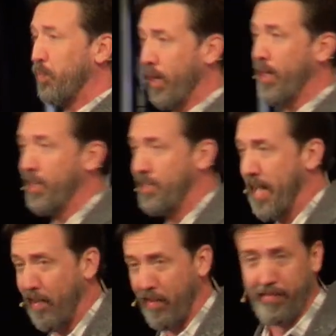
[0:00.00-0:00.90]
a pretty good
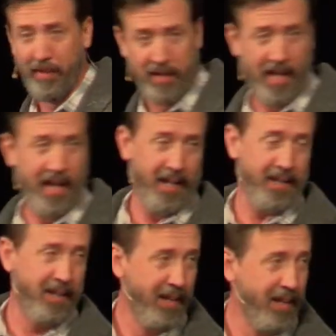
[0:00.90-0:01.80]
title if you can get
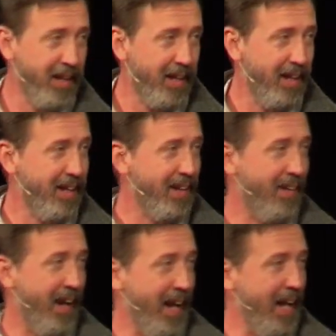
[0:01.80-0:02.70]
it,
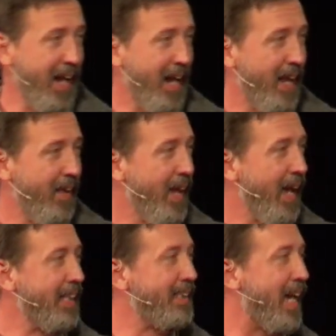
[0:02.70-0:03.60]
right?
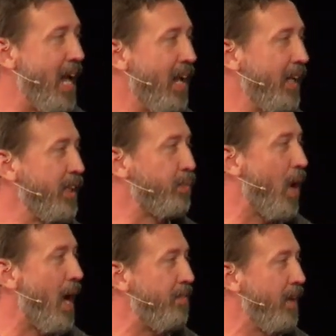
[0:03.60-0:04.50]
His title is
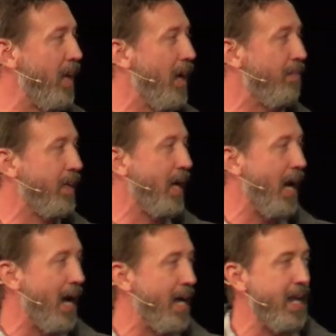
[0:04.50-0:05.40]
Prophet of
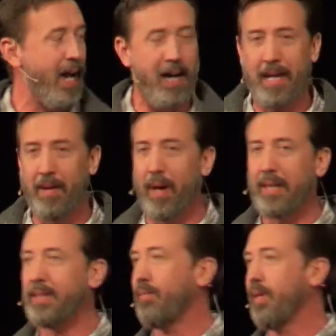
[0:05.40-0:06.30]
God. Now, he
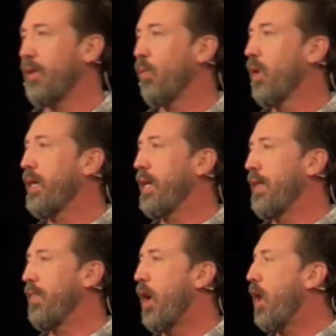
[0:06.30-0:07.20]
wasn't really
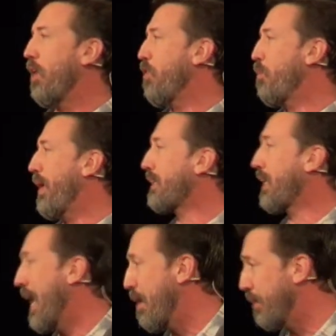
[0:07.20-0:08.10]
working in all of the best
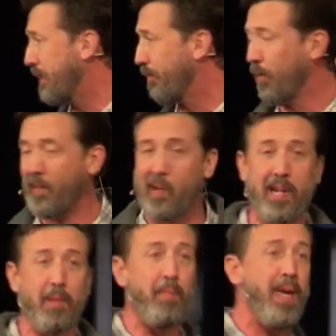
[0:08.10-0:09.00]
climates if you were
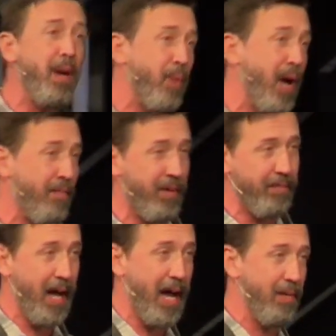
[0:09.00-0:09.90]
going to be a prophet
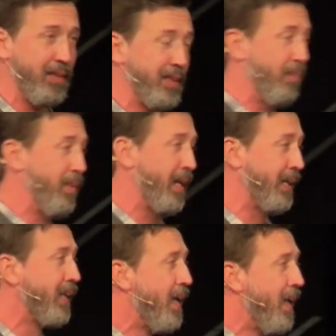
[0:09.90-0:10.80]
of God, you see,
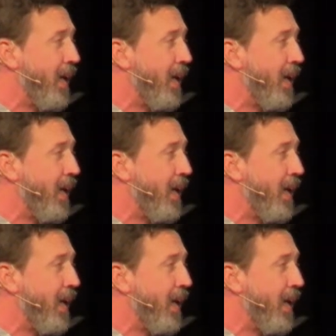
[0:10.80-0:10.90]
because